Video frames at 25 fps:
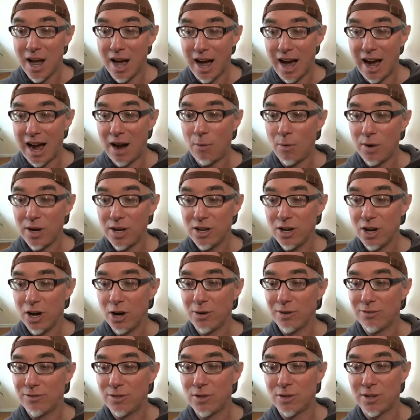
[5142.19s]
I want to know
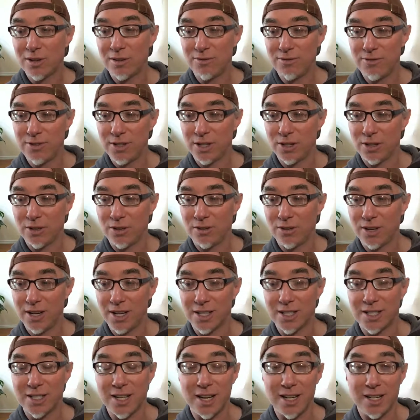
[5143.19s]
if you could feel
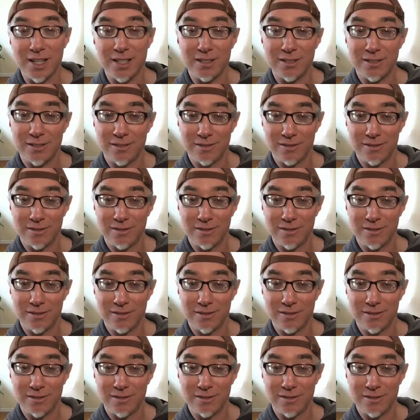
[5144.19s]
excited.